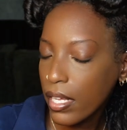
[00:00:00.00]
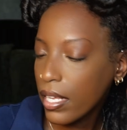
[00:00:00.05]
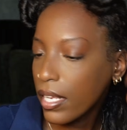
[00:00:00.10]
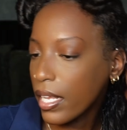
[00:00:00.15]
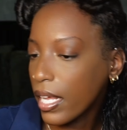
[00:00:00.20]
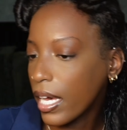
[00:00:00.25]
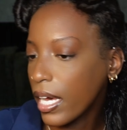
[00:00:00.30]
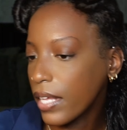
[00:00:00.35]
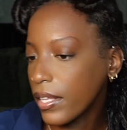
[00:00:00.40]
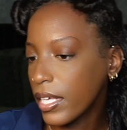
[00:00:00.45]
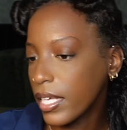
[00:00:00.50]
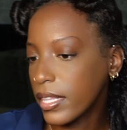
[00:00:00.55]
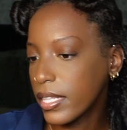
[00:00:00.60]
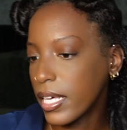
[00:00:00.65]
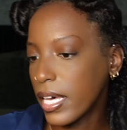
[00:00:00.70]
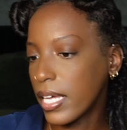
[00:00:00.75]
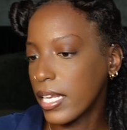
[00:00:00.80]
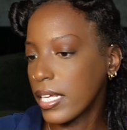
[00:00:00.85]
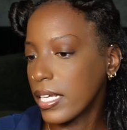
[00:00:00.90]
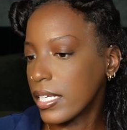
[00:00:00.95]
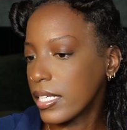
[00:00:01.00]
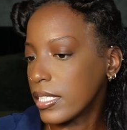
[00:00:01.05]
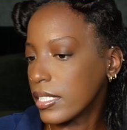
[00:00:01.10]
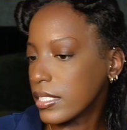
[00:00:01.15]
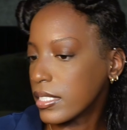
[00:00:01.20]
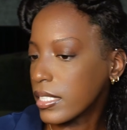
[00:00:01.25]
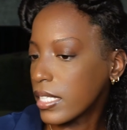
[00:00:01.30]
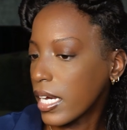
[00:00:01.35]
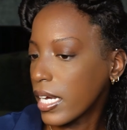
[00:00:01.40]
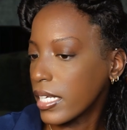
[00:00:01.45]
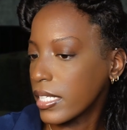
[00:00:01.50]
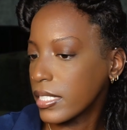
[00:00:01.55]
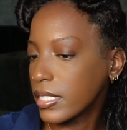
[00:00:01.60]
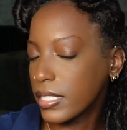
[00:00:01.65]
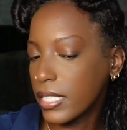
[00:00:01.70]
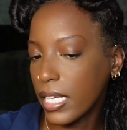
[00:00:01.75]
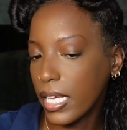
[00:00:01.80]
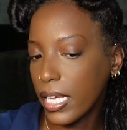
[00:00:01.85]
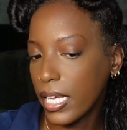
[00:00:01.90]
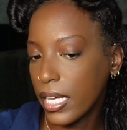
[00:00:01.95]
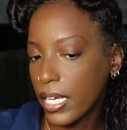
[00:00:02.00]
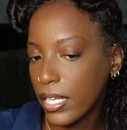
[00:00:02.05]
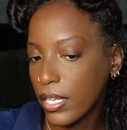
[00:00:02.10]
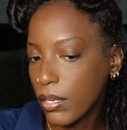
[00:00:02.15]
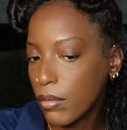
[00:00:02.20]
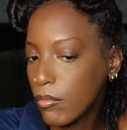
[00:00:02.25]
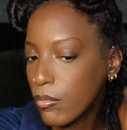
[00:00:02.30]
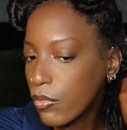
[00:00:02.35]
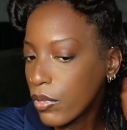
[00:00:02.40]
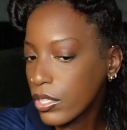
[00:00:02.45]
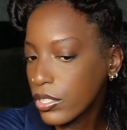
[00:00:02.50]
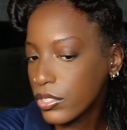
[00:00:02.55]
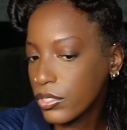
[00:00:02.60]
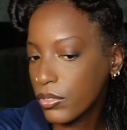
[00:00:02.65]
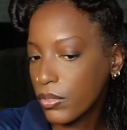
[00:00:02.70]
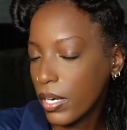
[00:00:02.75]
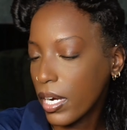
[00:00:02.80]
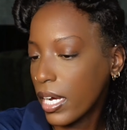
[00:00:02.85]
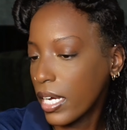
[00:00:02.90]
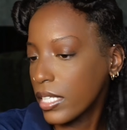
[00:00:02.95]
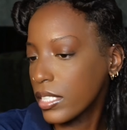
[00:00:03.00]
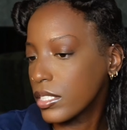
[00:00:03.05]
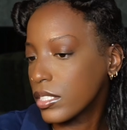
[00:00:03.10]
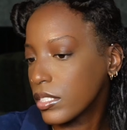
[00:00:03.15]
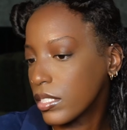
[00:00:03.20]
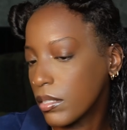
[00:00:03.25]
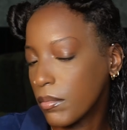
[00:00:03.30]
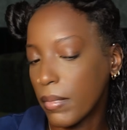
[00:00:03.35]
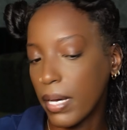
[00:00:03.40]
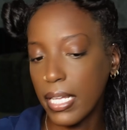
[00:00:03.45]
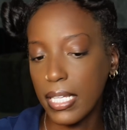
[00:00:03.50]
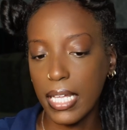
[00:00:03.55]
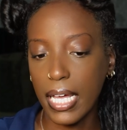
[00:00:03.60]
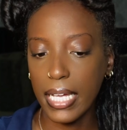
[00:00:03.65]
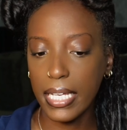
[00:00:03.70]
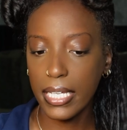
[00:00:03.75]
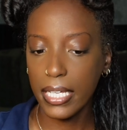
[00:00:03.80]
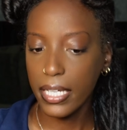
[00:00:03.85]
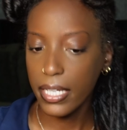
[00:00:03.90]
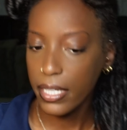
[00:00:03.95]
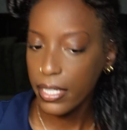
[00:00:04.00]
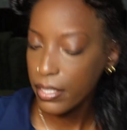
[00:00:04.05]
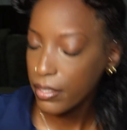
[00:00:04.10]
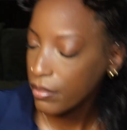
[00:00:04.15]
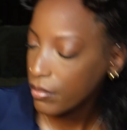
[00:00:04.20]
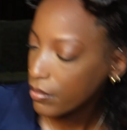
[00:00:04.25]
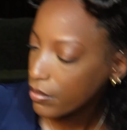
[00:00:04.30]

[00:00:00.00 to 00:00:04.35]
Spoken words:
Now that that is nice and moisturized to my liking,